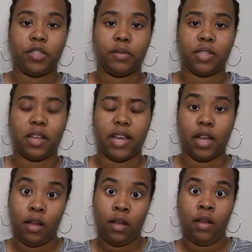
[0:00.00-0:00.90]
She was
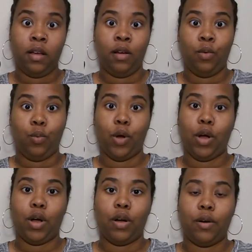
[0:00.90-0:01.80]
like,
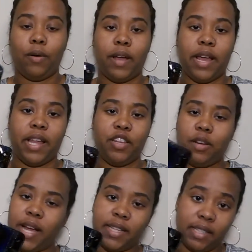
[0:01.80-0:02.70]
"Whoa!" And you
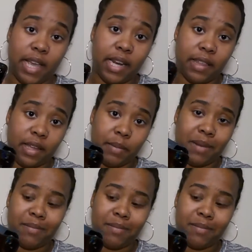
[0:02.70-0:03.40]
know, I didn't say anything, but